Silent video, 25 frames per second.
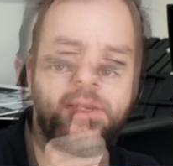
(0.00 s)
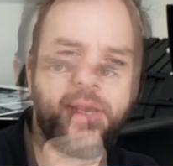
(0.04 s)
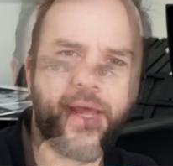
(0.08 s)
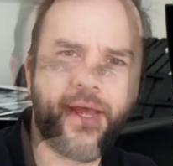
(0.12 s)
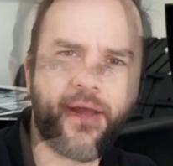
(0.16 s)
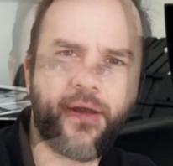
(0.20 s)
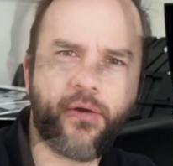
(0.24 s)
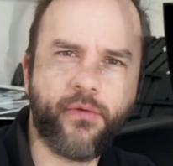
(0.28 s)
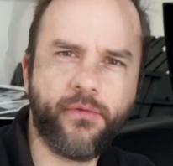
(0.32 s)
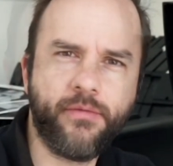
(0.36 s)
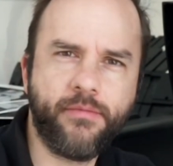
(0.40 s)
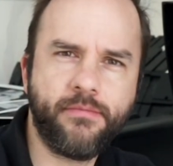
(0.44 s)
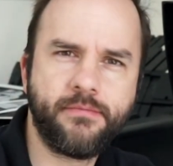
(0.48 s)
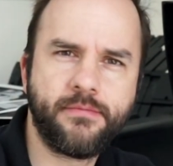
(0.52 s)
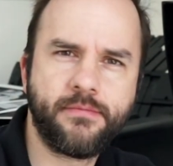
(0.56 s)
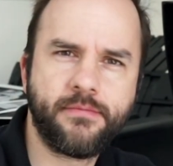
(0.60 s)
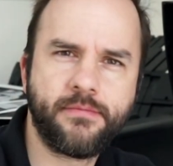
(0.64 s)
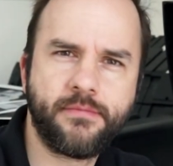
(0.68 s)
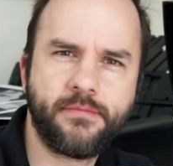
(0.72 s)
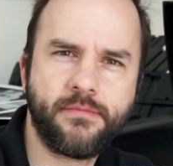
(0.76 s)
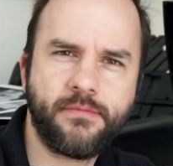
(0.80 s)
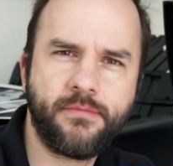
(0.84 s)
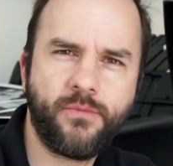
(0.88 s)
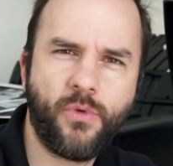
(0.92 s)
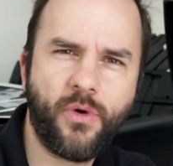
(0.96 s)
Now,
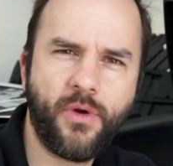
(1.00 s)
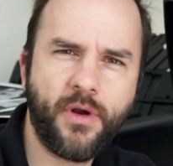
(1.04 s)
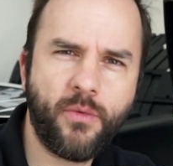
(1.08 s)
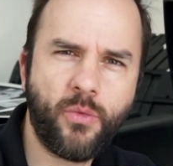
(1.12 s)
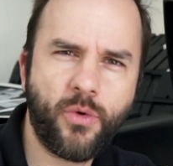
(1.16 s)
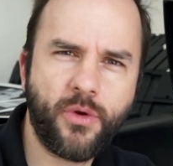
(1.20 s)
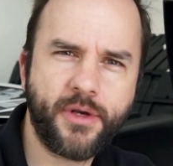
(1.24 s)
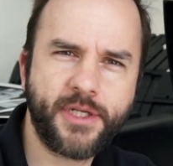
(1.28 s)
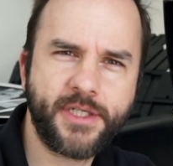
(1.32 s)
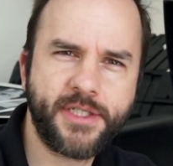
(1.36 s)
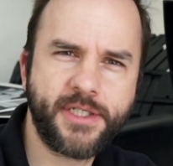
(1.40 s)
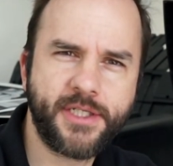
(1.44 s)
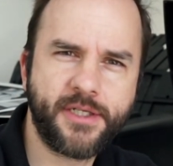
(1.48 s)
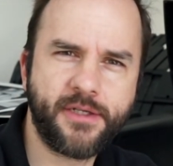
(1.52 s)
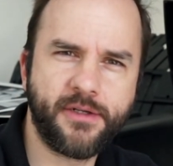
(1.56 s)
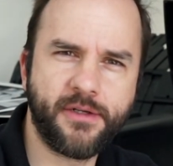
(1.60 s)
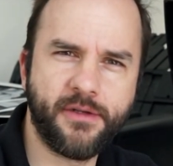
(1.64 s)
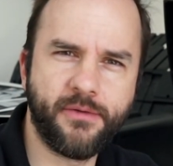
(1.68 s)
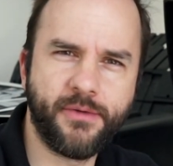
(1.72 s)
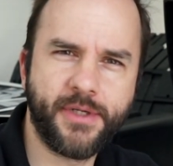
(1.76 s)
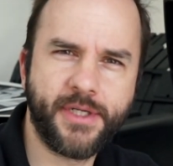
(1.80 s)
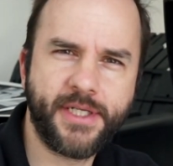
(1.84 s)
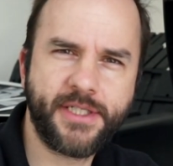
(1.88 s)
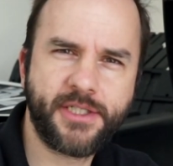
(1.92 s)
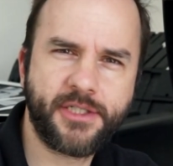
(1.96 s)
what I want to
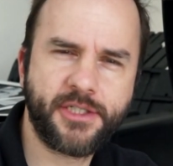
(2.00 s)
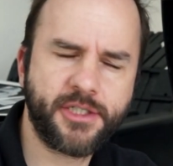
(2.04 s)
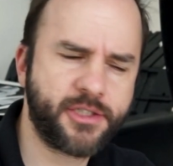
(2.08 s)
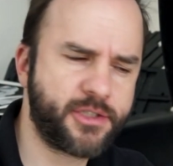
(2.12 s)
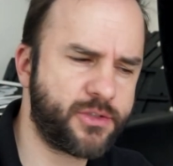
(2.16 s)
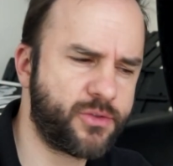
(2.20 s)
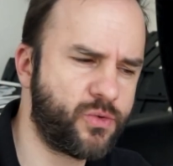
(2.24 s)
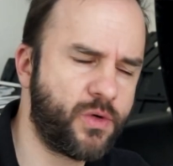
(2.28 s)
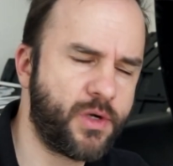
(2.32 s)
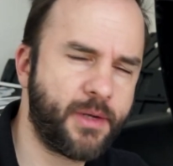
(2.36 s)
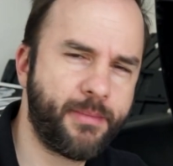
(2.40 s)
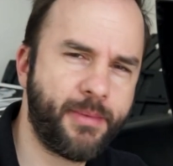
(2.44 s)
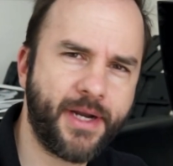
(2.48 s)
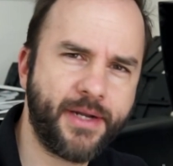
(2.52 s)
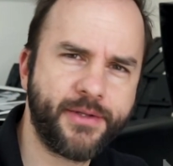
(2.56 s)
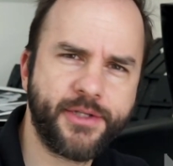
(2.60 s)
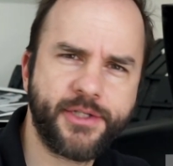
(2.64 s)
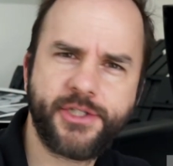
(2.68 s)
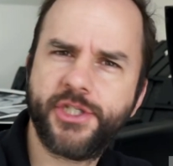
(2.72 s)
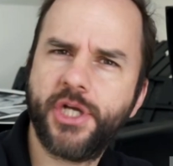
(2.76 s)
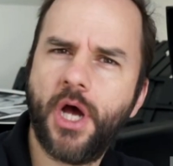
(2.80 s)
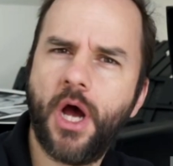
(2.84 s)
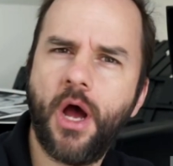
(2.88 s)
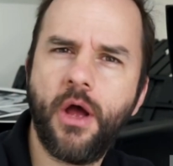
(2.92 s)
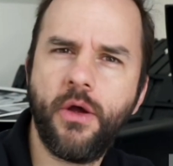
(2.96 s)
do is just talk about
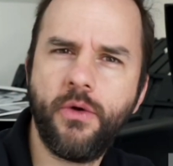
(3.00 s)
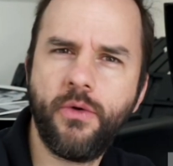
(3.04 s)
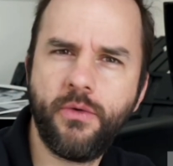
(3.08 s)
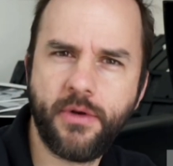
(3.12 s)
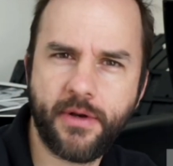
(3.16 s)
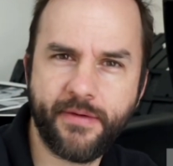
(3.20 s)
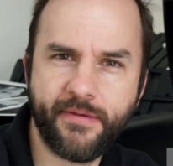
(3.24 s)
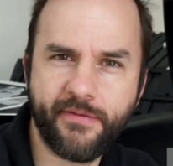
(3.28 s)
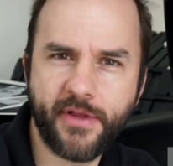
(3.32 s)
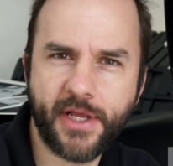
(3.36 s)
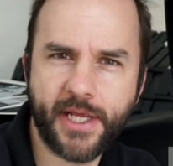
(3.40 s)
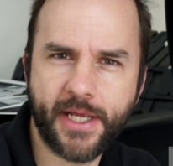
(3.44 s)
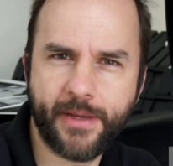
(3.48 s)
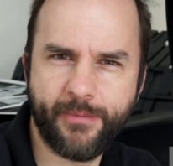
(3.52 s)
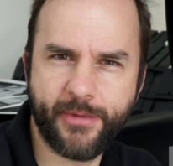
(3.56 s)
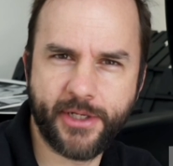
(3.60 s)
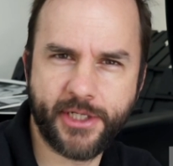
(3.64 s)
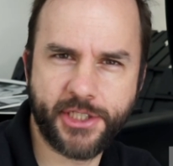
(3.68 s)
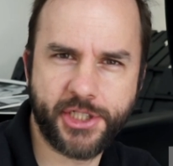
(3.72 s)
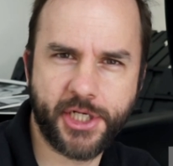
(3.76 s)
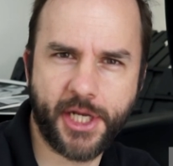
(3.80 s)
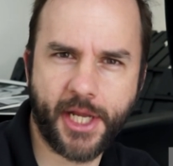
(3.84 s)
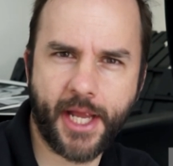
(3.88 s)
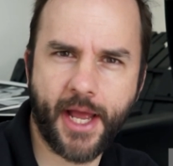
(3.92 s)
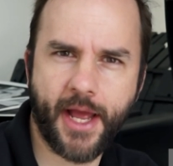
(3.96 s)
the tone of the
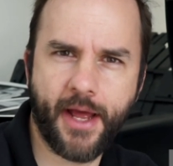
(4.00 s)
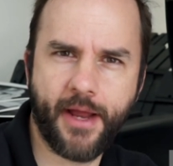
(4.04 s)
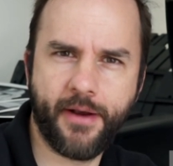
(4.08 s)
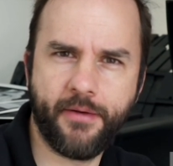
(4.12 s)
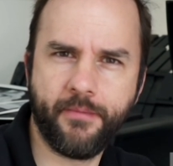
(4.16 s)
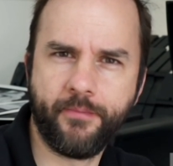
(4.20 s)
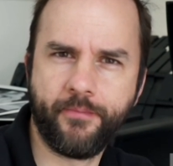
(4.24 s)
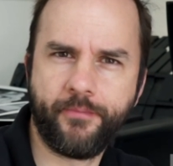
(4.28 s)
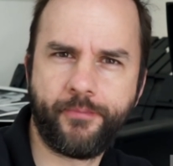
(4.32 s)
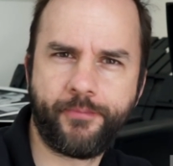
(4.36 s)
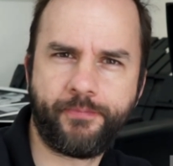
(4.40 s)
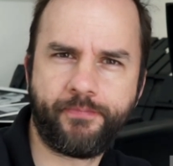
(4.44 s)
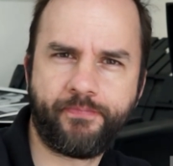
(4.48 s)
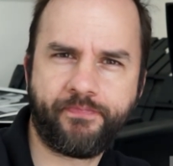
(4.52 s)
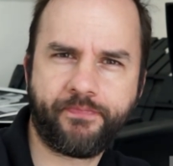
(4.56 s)
image again.